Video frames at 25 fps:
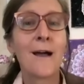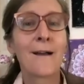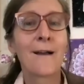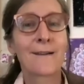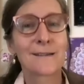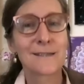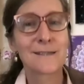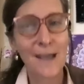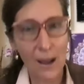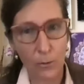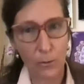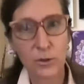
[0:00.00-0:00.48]

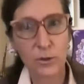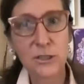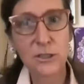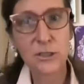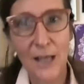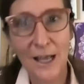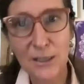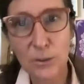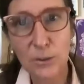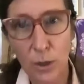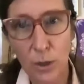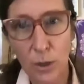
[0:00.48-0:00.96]
because that what's
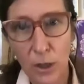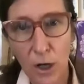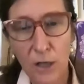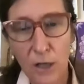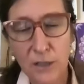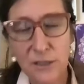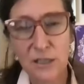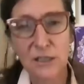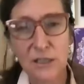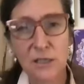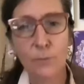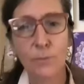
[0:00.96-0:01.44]
that's what
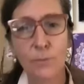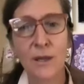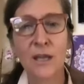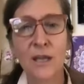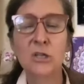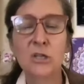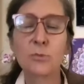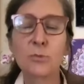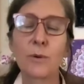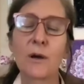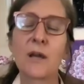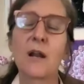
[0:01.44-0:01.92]
causes the
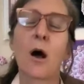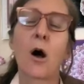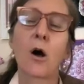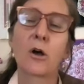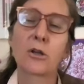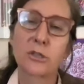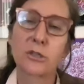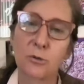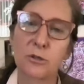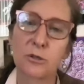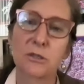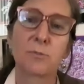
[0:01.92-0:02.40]
binge but
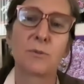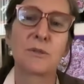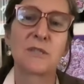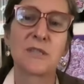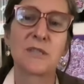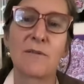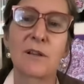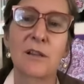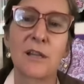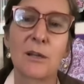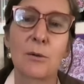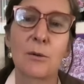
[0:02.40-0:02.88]
also it
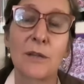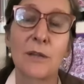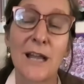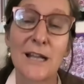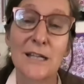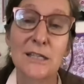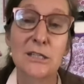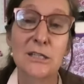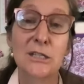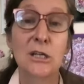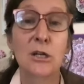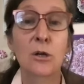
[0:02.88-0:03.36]
specifically
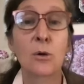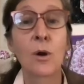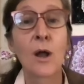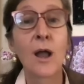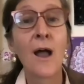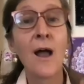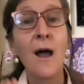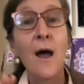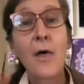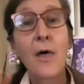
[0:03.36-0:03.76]
relates to